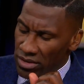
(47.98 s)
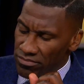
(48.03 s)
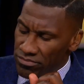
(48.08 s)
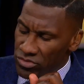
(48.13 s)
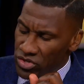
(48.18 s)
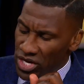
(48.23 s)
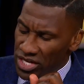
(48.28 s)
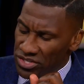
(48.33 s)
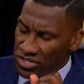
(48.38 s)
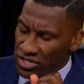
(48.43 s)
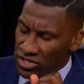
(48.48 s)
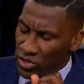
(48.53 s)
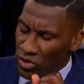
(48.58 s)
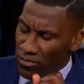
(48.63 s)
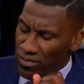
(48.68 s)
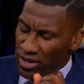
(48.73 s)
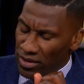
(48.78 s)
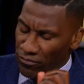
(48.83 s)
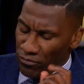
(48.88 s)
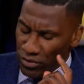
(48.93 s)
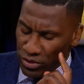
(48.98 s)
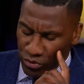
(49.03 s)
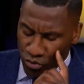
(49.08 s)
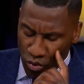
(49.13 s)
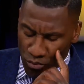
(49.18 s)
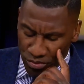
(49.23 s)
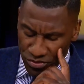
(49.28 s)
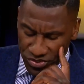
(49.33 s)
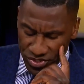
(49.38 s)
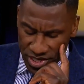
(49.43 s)
Jason's a little better free throw
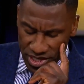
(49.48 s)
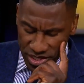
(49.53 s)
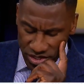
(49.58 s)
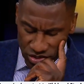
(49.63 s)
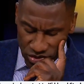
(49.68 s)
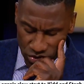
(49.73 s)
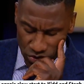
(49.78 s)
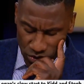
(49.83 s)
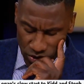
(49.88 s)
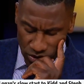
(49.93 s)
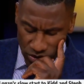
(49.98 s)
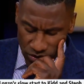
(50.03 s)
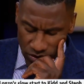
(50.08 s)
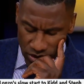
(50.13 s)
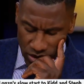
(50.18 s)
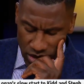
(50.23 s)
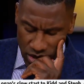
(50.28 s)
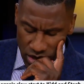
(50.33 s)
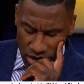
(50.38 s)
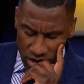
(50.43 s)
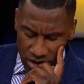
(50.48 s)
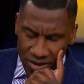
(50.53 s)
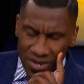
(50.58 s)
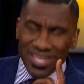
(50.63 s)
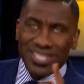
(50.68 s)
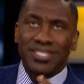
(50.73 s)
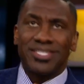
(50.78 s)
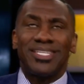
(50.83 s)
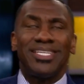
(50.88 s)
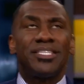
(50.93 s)
percentage shooter.
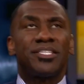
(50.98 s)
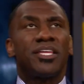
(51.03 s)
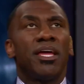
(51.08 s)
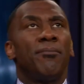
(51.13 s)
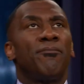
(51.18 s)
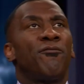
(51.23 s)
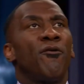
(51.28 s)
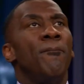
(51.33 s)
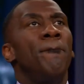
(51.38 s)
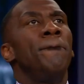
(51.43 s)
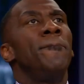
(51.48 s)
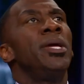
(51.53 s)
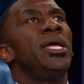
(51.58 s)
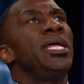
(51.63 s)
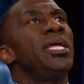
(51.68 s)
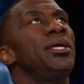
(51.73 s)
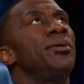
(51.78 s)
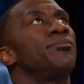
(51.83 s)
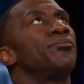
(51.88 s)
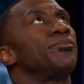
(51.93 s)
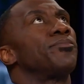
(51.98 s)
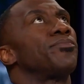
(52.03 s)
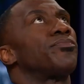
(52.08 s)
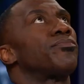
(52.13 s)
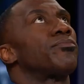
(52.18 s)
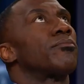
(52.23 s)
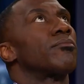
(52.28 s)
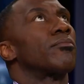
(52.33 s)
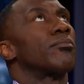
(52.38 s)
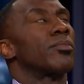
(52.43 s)
See, Skip, for me,
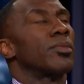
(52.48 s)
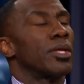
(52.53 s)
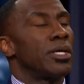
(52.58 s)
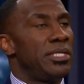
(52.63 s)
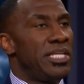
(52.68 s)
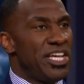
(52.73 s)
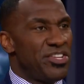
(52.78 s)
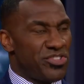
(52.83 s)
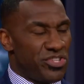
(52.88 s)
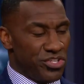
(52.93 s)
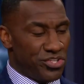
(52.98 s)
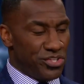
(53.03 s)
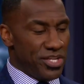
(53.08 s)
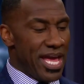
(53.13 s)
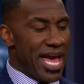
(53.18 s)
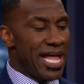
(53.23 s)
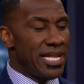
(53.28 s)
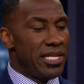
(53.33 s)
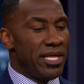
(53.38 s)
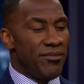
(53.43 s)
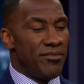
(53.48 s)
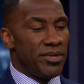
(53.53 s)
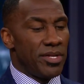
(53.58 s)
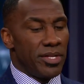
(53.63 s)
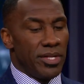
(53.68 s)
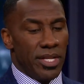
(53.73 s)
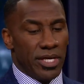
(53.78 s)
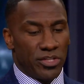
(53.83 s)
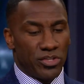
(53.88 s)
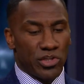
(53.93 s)
let's just say I live in
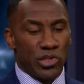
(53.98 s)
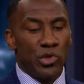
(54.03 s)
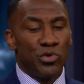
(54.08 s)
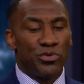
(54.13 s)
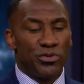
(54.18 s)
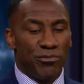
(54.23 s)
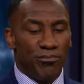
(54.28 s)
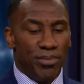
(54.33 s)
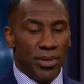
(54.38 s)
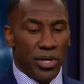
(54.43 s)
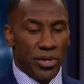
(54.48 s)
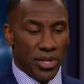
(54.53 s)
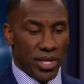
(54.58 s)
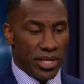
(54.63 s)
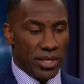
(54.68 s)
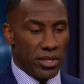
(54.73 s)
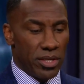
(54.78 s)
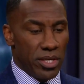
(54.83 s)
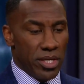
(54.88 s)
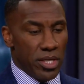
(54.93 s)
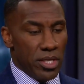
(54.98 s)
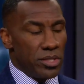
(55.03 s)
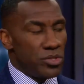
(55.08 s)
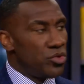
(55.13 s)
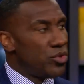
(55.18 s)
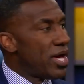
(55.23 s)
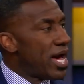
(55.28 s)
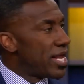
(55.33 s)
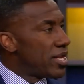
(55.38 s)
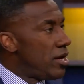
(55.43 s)
an exclusive building.
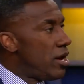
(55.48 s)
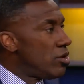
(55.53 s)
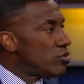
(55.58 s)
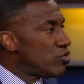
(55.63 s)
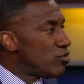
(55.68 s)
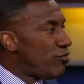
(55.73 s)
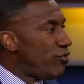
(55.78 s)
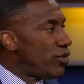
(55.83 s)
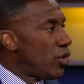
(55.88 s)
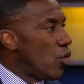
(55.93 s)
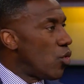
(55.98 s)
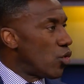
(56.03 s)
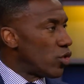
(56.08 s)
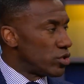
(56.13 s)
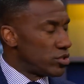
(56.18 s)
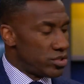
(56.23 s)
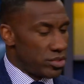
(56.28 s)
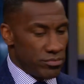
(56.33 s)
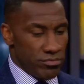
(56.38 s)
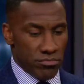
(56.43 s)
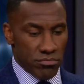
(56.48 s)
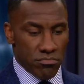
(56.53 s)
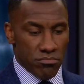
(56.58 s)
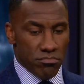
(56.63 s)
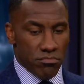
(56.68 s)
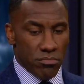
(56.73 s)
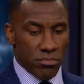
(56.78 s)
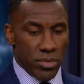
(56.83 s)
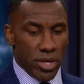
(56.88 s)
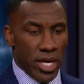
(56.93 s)
You got 100 floors.
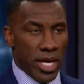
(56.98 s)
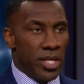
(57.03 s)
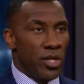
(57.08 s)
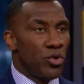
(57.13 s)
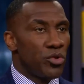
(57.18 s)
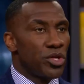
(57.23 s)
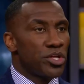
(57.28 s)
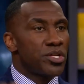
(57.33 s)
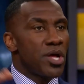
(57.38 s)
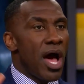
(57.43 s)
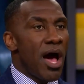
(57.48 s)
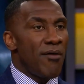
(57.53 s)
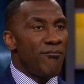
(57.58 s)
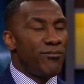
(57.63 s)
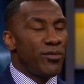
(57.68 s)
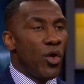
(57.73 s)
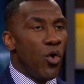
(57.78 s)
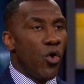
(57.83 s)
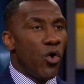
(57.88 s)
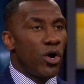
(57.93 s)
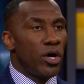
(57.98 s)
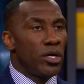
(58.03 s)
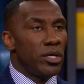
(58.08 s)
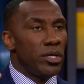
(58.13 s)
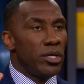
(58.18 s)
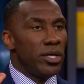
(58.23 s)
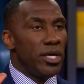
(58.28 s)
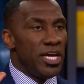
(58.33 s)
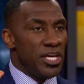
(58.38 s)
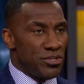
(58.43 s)
And on the top floor
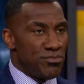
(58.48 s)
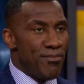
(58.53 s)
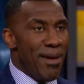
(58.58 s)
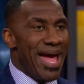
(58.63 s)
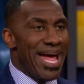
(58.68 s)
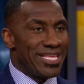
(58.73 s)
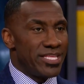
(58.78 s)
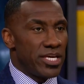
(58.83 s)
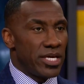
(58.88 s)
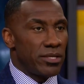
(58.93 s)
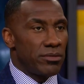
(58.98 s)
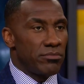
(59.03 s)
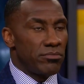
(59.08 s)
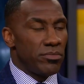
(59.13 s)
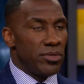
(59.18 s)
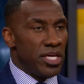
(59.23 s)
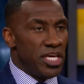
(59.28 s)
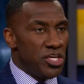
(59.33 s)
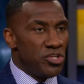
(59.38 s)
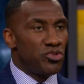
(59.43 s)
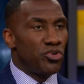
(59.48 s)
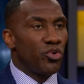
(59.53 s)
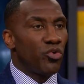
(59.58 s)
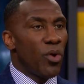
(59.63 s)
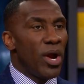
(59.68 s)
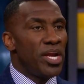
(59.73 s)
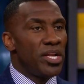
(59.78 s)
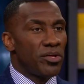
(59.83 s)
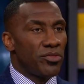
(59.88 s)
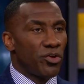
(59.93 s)
is Magic. He's the
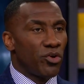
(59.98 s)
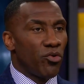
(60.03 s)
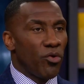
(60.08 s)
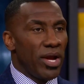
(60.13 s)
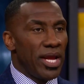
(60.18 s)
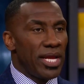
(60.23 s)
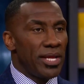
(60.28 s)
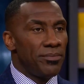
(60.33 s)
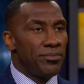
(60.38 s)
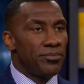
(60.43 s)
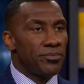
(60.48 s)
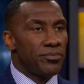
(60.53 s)
great of the great.